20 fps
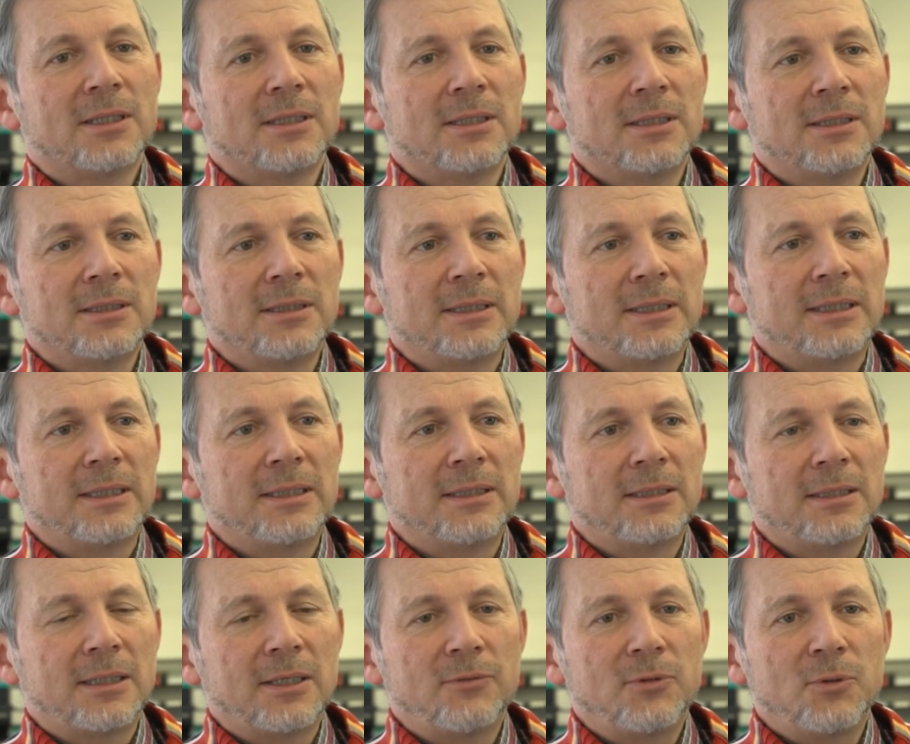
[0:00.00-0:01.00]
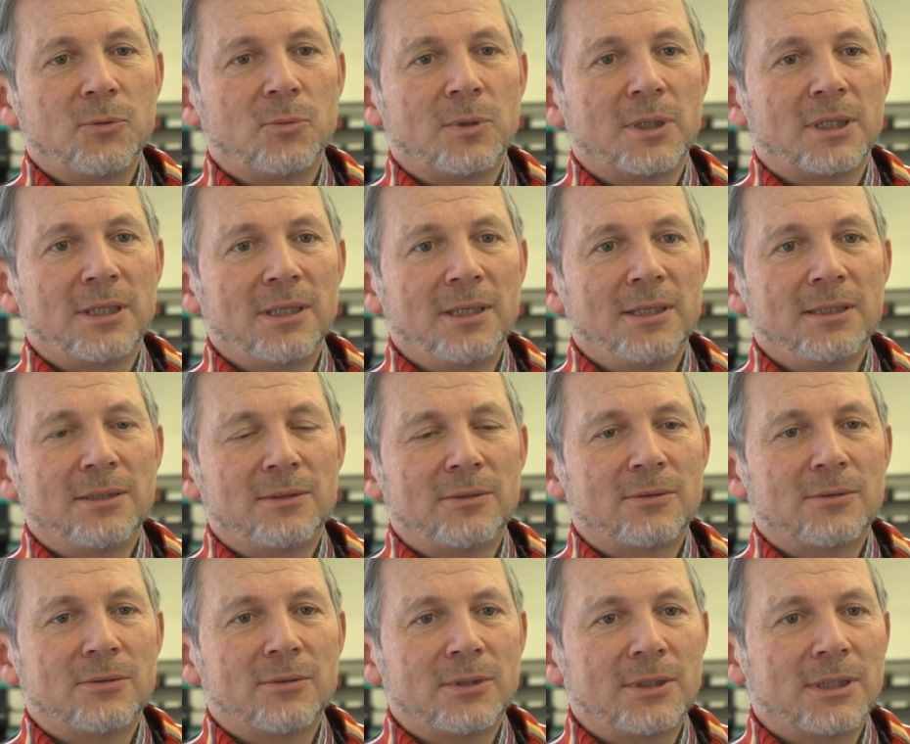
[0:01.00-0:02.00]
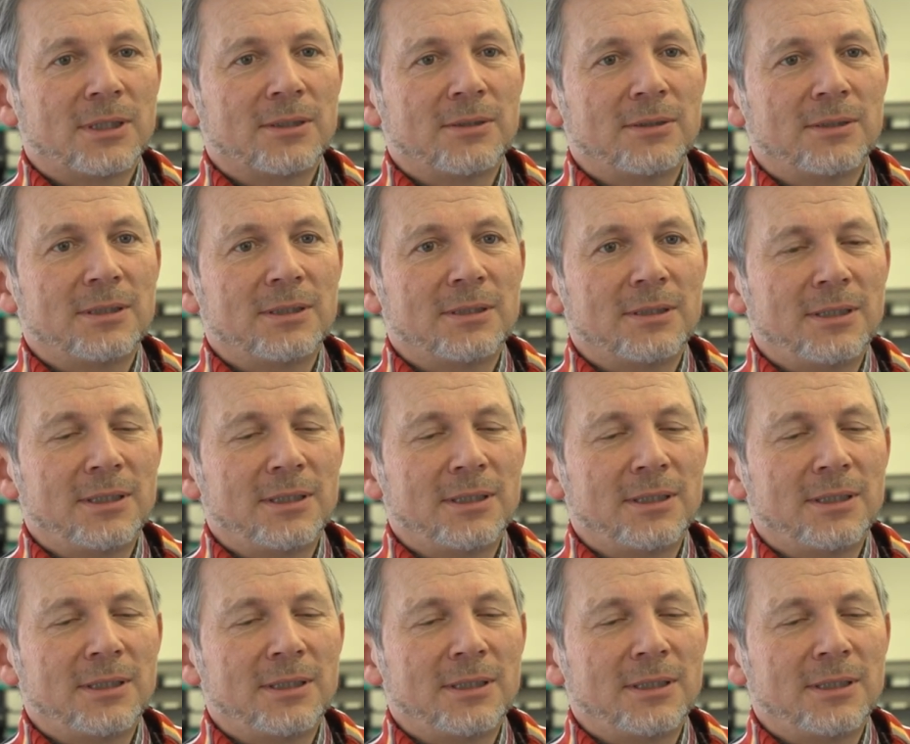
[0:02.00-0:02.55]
Uh, and after a while, it turned out uh,